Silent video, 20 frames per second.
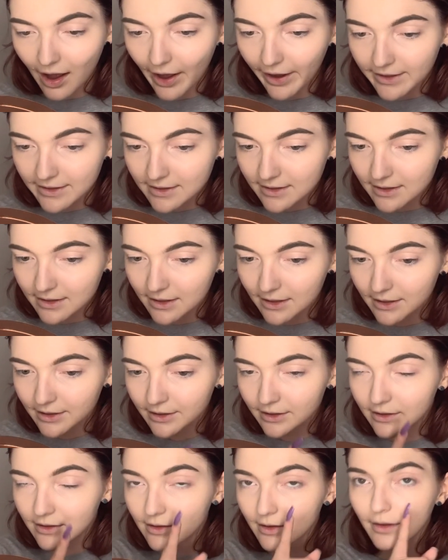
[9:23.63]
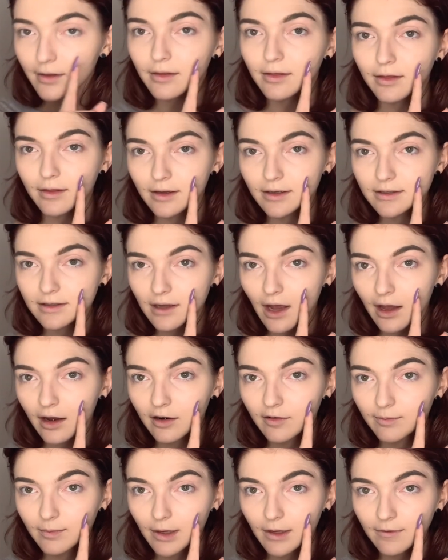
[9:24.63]
I see this side
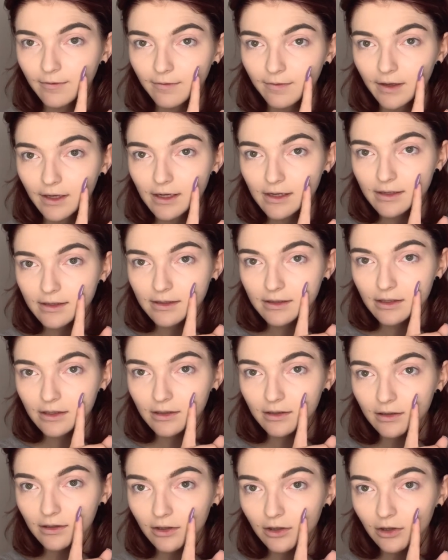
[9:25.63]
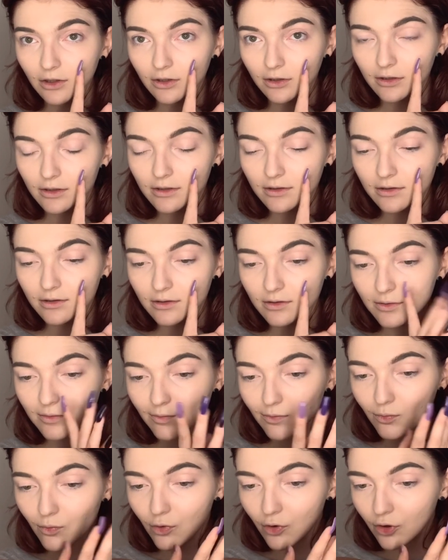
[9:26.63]
of my face looks
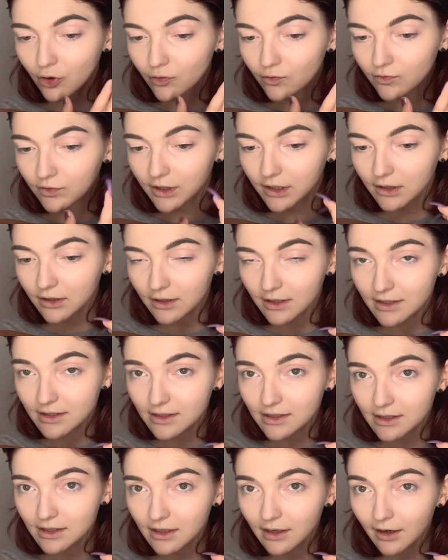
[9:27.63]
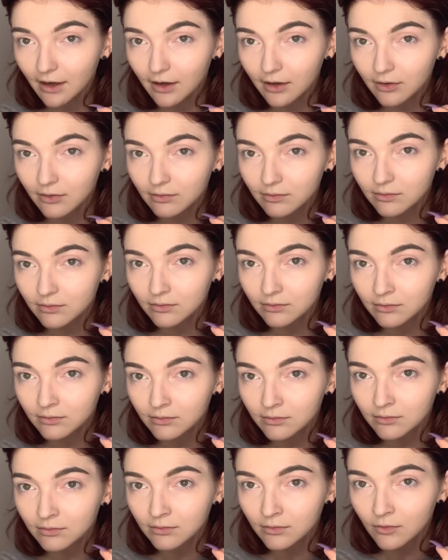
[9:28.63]
more realistic,
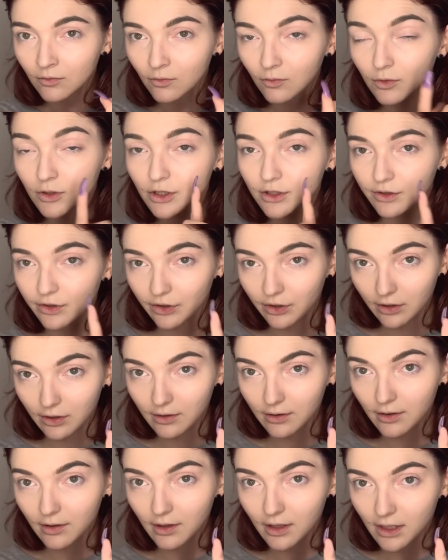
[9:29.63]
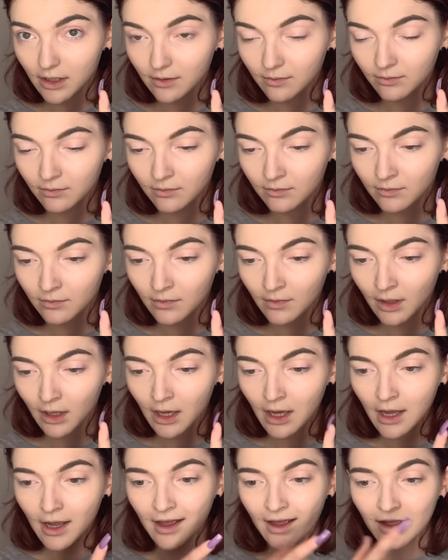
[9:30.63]
which is a good thing.
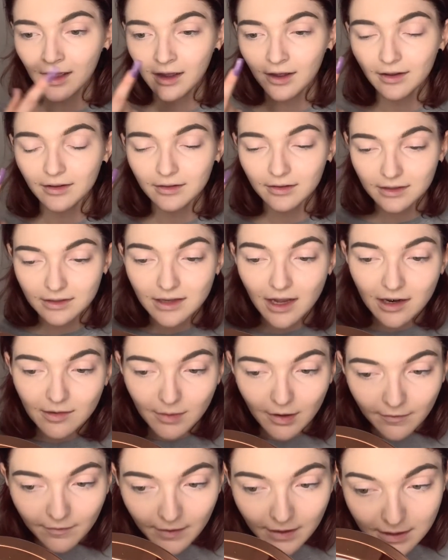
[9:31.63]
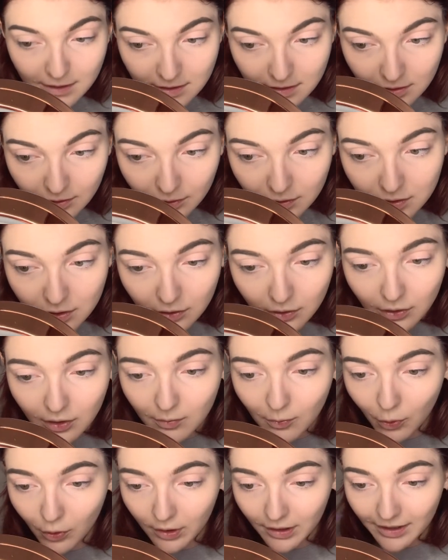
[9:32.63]
This side of my face looks a little
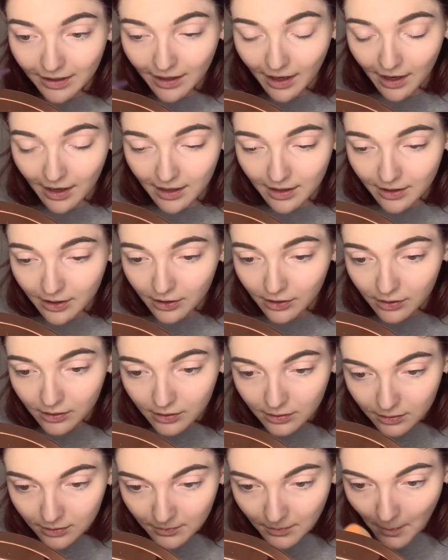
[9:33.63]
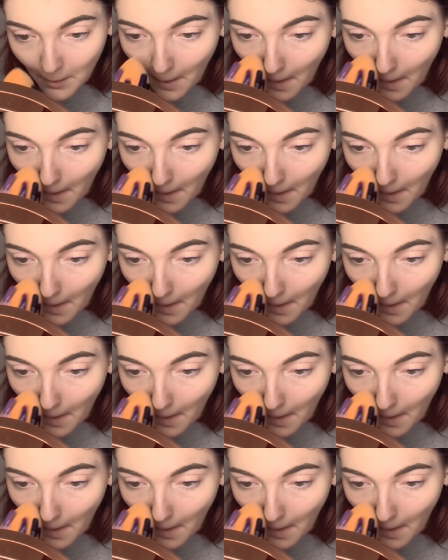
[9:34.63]
more cakeier.